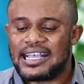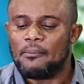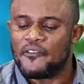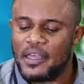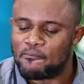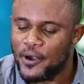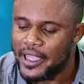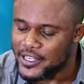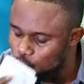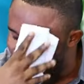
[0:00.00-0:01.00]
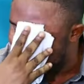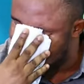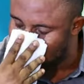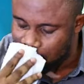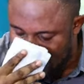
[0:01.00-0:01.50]
Some of the prayers
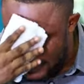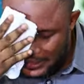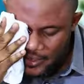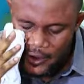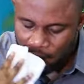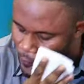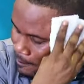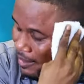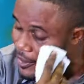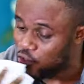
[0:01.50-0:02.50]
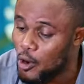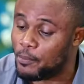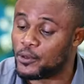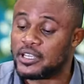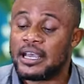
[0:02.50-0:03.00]
we are praying for married
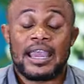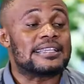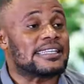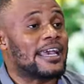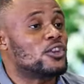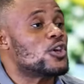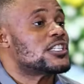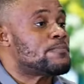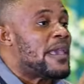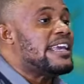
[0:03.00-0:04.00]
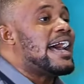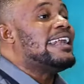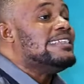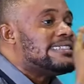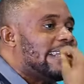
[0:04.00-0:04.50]
couples is like those
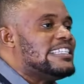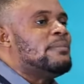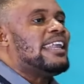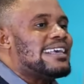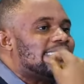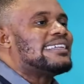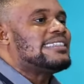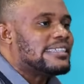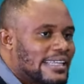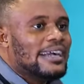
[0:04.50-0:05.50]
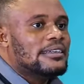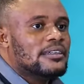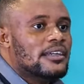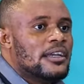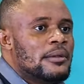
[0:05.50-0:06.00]
speaking an ecstatic
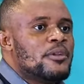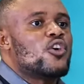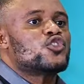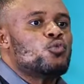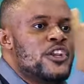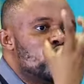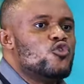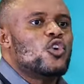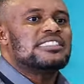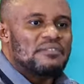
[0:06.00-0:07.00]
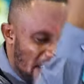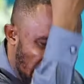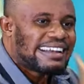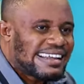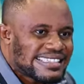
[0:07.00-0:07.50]
tongue because we do not
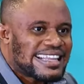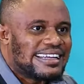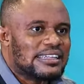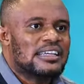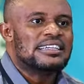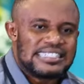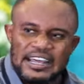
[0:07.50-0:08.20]
even understand